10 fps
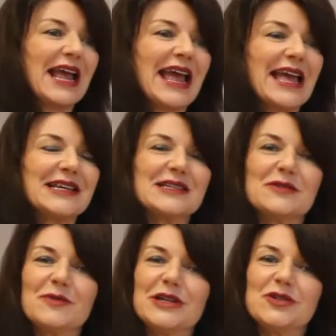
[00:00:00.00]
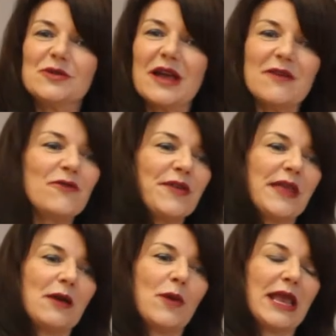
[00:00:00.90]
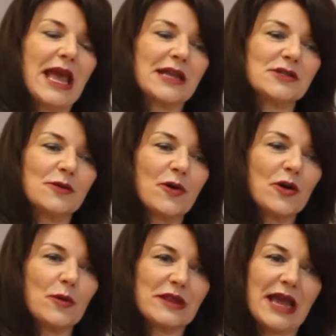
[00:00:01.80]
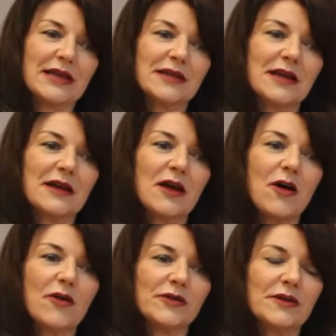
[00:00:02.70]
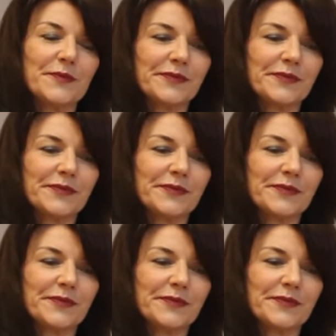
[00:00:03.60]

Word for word: And we do everything we can to work with Canada on